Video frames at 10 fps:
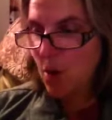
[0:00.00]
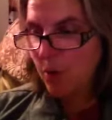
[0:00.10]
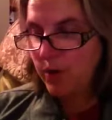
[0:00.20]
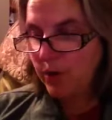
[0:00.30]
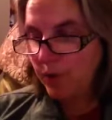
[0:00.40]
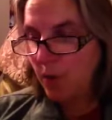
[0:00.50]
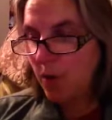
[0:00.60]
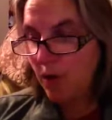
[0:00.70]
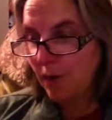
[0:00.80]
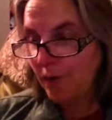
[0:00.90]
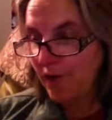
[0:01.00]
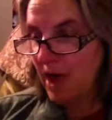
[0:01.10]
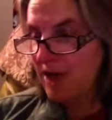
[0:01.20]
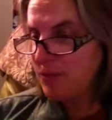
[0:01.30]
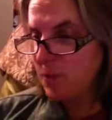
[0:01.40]
with 4 or
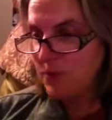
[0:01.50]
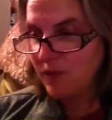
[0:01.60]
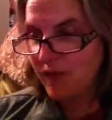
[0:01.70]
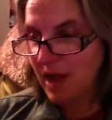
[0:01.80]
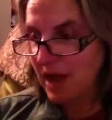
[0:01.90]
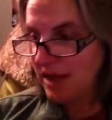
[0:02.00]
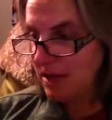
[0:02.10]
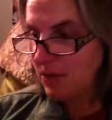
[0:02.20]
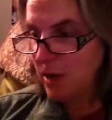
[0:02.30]
5 most vile and